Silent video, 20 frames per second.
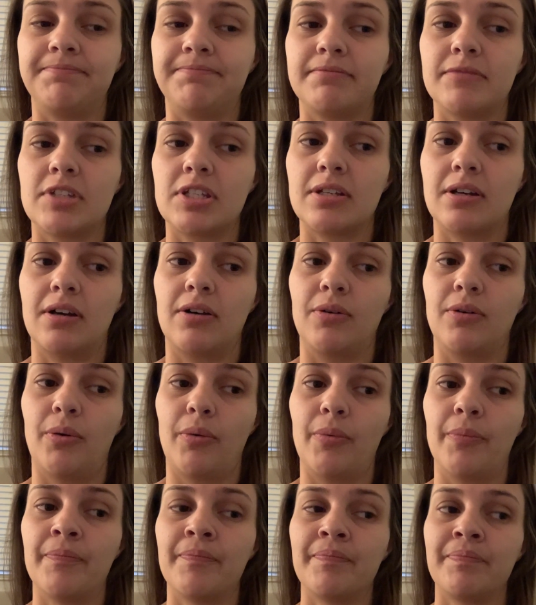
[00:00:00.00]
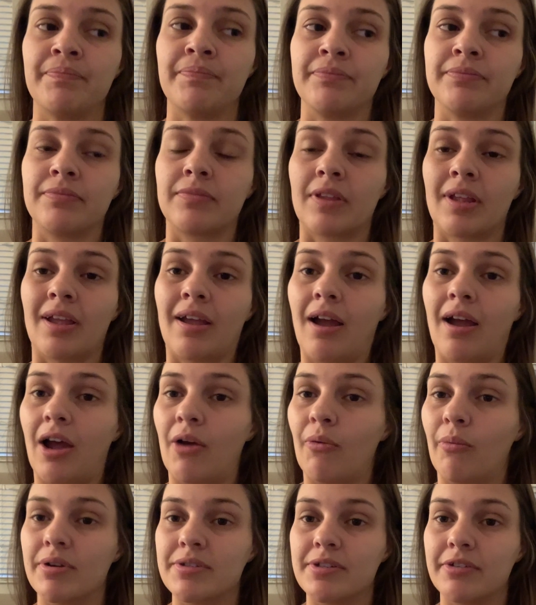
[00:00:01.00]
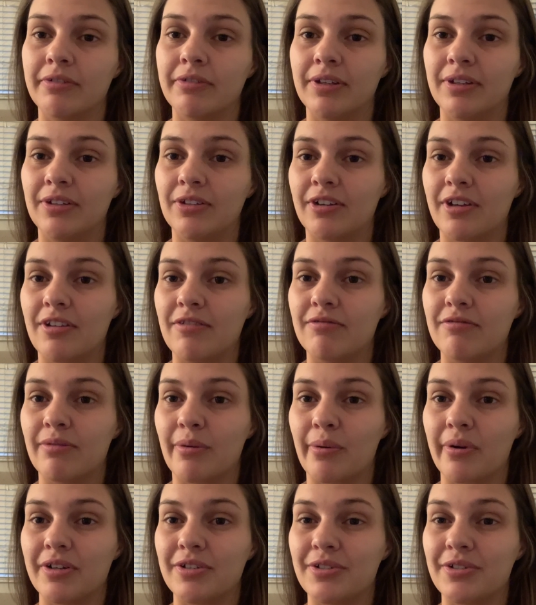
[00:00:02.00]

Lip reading: So I wasn't really looking forward